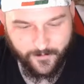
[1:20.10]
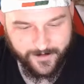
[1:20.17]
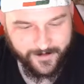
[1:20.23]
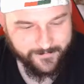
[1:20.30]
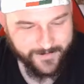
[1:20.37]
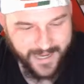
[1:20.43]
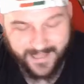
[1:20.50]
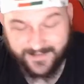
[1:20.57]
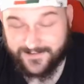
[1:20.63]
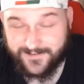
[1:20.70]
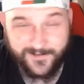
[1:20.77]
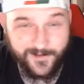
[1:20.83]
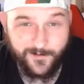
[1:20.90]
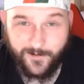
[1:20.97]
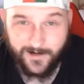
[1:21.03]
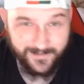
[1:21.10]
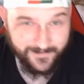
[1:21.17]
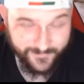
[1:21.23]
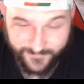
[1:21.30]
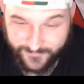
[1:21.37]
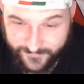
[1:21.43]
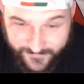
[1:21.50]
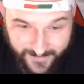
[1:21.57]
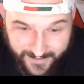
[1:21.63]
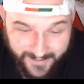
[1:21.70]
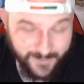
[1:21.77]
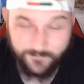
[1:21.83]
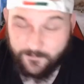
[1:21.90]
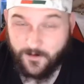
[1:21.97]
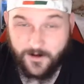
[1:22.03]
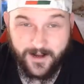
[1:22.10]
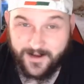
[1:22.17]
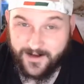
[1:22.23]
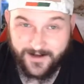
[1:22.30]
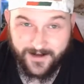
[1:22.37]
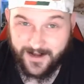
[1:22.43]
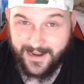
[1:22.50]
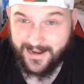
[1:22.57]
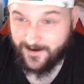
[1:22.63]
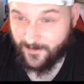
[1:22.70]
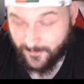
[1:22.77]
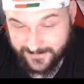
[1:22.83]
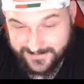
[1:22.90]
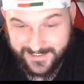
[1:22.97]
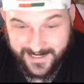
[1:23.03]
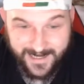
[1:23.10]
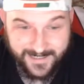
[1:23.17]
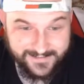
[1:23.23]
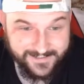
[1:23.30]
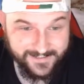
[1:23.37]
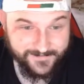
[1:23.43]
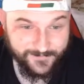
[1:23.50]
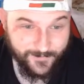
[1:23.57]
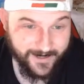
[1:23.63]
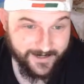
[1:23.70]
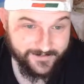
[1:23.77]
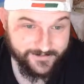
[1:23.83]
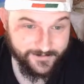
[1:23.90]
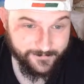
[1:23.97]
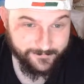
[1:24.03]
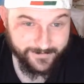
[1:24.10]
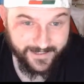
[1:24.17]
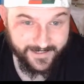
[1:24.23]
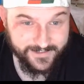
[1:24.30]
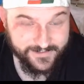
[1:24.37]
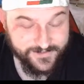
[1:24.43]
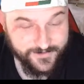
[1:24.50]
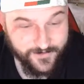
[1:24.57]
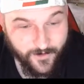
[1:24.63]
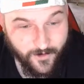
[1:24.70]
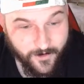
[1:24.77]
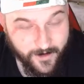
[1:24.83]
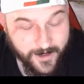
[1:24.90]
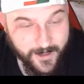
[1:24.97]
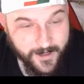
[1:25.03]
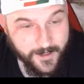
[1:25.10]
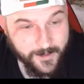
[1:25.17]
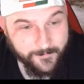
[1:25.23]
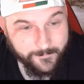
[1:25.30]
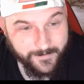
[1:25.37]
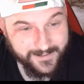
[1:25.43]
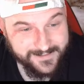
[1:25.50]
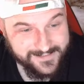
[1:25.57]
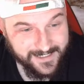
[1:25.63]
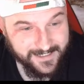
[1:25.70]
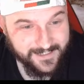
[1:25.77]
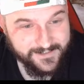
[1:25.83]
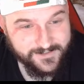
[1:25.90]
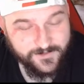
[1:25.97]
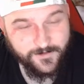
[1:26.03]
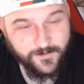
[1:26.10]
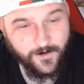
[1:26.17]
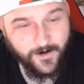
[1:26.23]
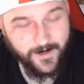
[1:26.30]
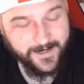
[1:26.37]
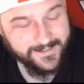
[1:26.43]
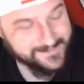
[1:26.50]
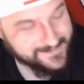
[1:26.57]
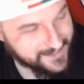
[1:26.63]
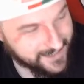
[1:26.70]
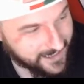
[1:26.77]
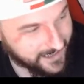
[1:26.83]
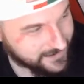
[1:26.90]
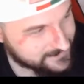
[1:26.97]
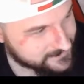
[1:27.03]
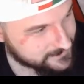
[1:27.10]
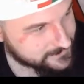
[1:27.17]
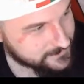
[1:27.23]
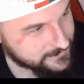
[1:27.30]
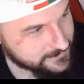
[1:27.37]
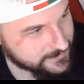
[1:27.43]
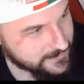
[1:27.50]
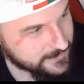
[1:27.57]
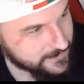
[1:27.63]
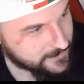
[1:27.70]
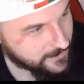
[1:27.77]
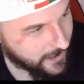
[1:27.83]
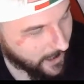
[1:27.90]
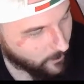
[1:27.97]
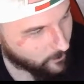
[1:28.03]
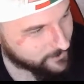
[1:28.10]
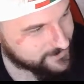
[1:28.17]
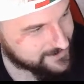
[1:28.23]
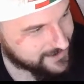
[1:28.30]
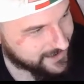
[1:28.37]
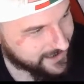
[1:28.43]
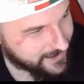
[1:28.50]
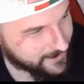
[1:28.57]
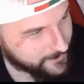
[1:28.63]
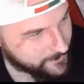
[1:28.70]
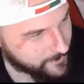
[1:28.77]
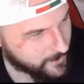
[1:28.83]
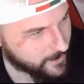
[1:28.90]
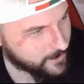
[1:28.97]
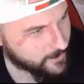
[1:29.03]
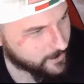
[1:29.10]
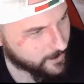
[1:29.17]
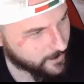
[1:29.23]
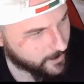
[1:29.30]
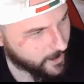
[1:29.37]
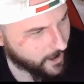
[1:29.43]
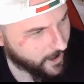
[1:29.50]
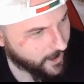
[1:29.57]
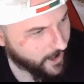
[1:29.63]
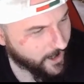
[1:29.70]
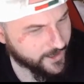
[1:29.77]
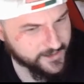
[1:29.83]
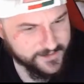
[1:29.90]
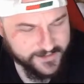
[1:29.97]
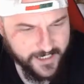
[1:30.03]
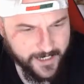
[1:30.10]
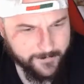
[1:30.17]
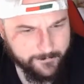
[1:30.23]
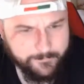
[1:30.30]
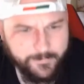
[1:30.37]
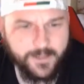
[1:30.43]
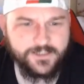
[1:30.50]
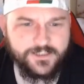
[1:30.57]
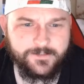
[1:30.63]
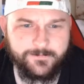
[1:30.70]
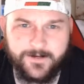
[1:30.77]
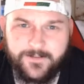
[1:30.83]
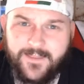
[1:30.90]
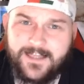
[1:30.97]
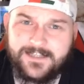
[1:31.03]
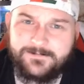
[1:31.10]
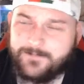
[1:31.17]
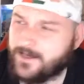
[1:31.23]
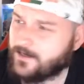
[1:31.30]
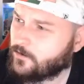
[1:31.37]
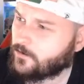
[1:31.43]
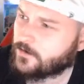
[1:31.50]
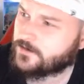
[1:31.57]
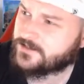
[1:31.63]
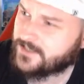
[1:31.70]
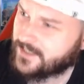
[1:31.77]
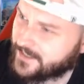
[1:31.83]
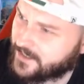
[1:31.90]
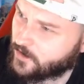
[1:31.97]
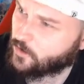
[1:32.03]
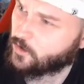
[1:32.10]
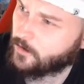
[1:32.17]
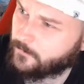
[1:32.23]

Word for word: think I'm going to be able to do one because my uh, Aussie accent's way too bloody strong. But uh, let's try it. Uh, uh, what's a I say, Benjamin, that man looks like a